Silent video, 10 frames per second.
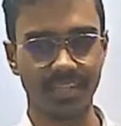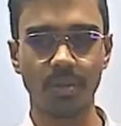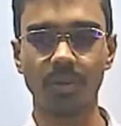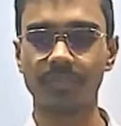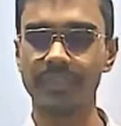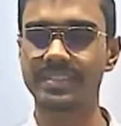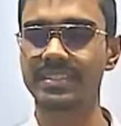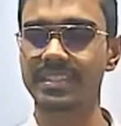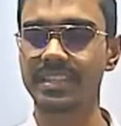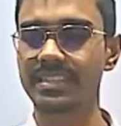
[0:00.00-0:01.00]
of elasticity is
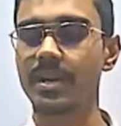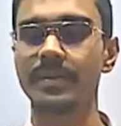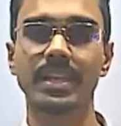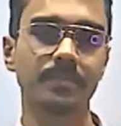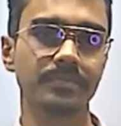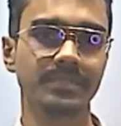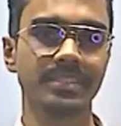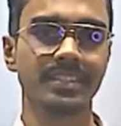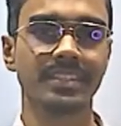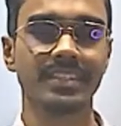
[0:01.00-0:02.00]
coming up,
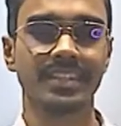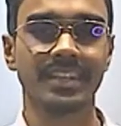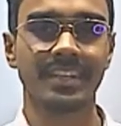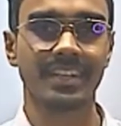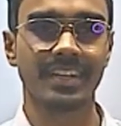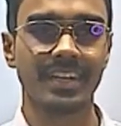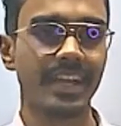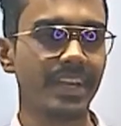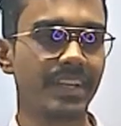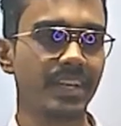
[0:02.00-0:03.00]
right?
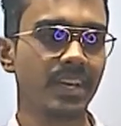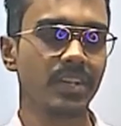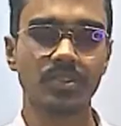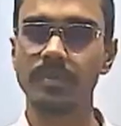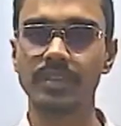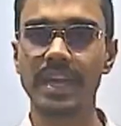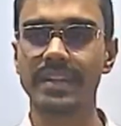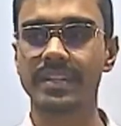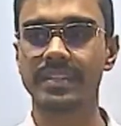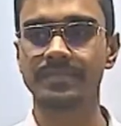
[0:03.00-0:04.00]
So before that,
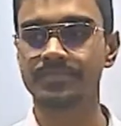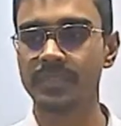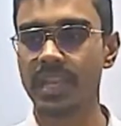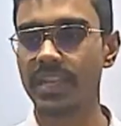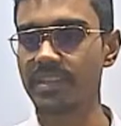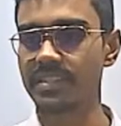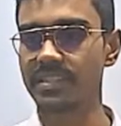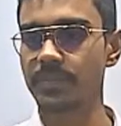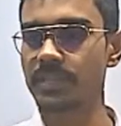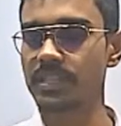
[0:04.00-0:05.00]
any questions up to
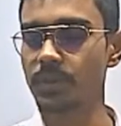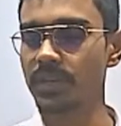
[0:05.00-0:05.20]
this point?